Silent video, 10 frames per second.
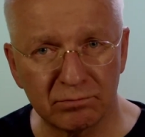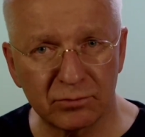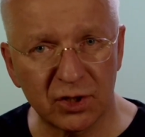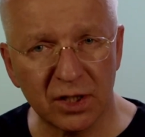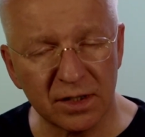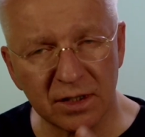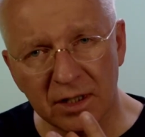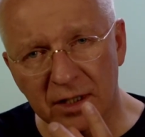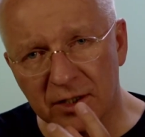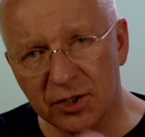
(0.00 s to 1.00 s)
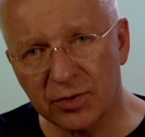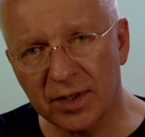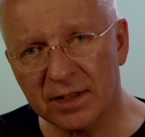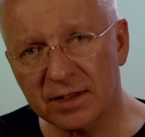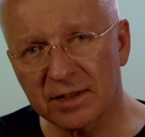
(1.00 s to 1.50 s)
Just
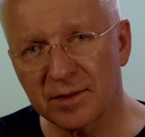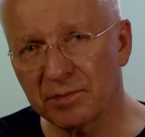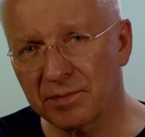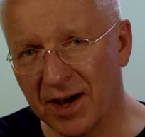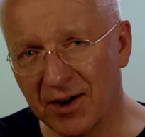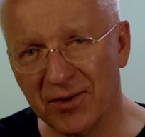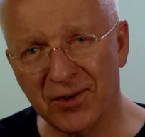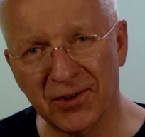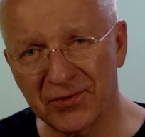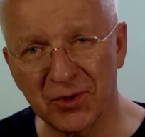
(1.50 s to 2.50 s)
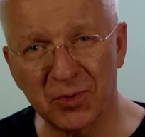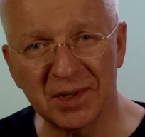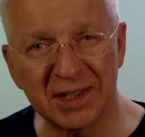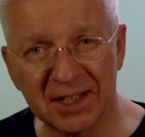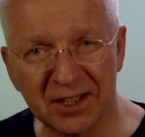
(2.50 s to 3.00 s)
trust the power of your
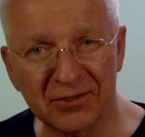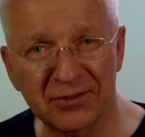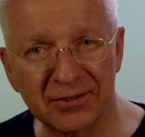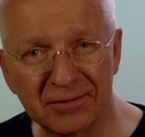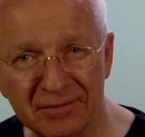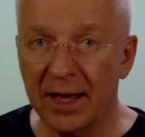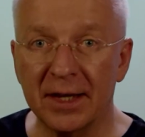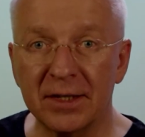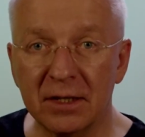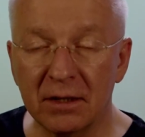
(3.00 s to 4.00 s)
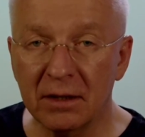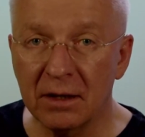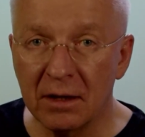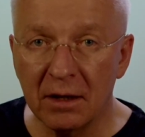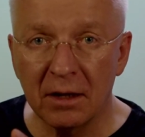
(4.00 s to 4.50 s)
belief. And
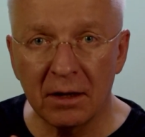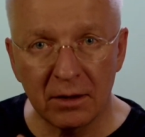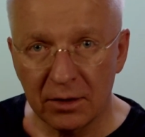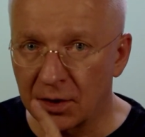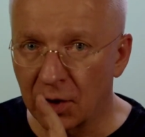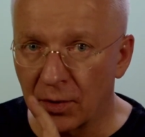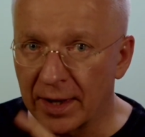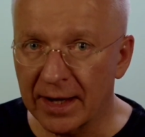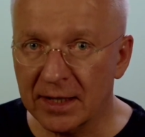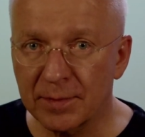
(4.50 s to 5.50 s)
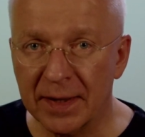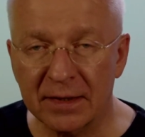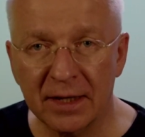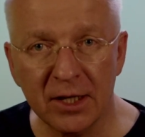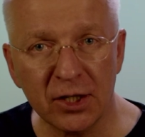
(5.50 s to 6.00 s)
no
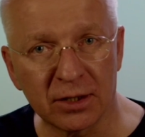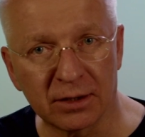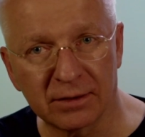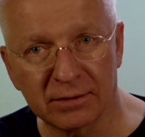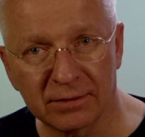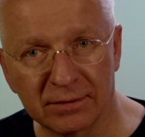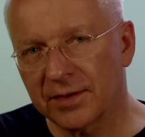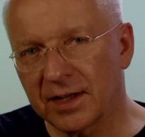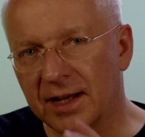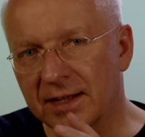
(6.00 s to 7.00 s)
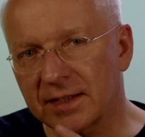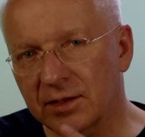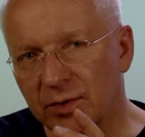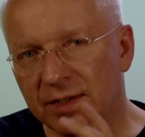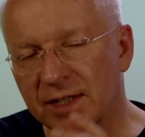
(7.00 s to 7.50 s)
expectation. The less
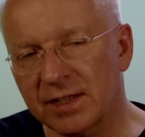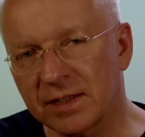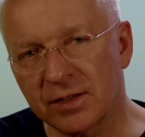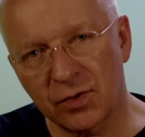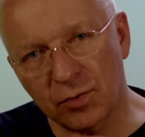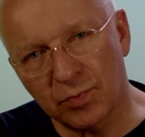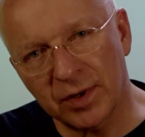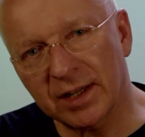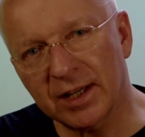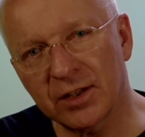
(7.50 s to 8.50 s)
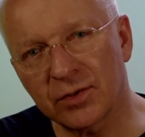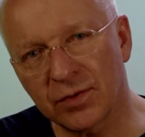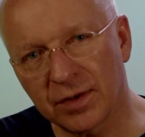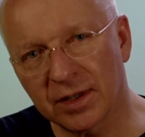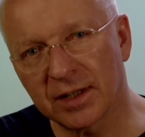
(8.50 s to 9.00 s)
resistance you bring into
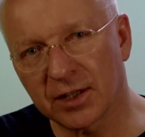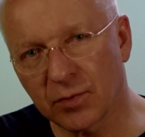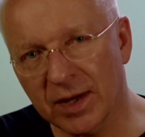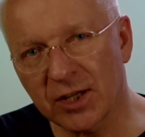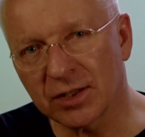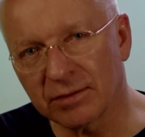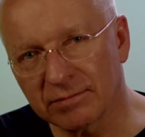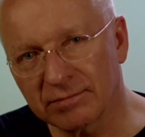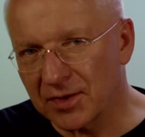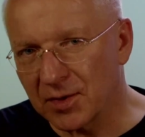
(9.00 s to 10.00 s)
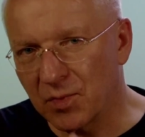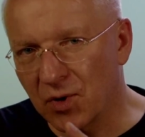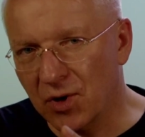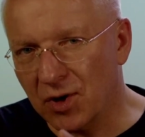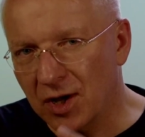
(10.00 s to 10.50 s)
the equation, the
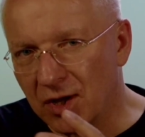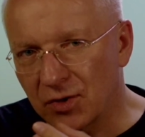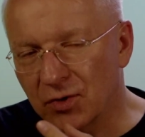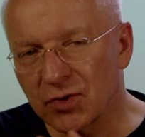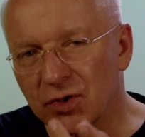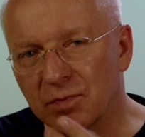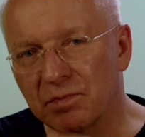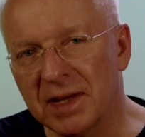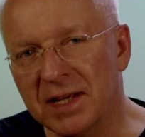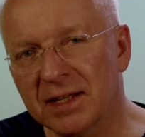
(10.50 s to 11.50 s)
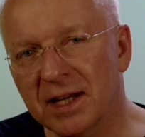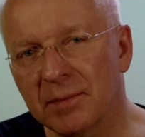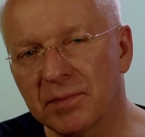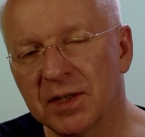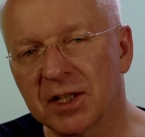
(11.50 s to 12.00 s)
more you speed
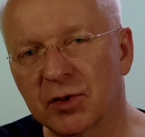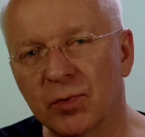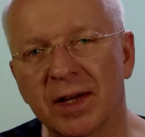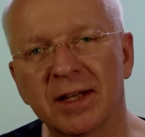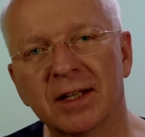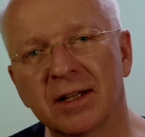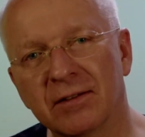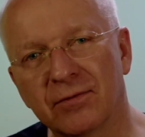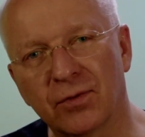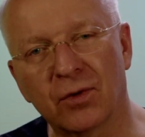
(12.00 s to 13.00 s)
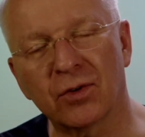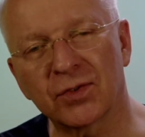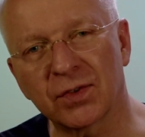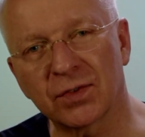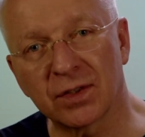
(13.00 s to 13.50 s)
up the creating
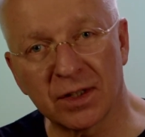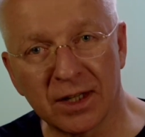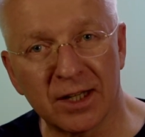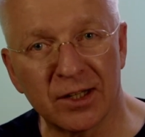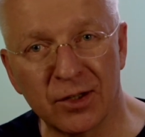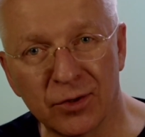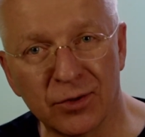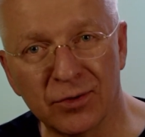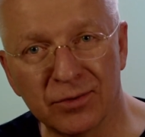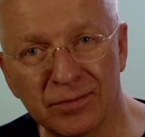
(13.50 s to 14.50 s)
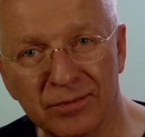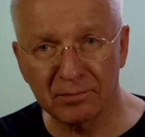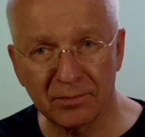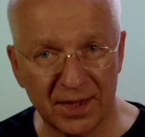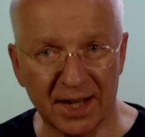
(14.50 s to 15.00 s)
forces in you.
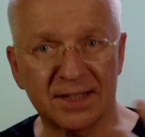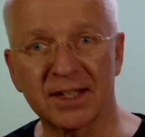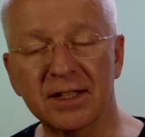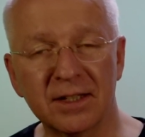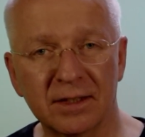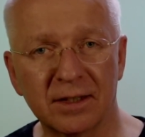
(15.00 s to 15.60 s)
That's it.